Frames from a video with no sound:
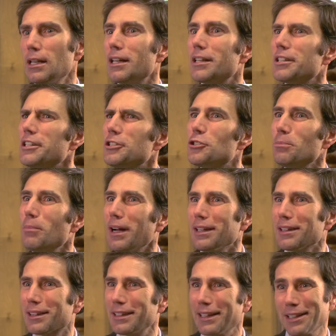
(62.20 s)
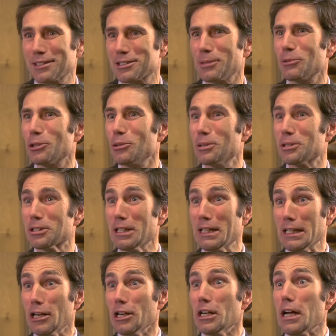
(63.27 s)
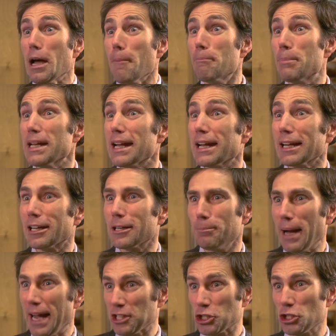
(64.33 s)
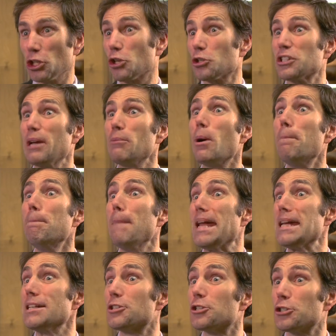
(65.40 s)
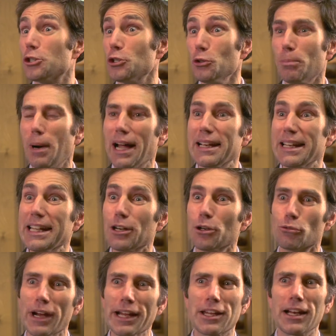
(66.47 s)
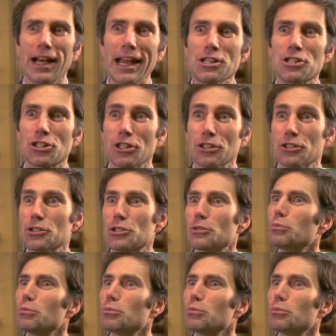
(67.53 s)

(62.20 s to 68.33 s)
Indeed, you might think someone who is being compassionate because they were made to by legal regulations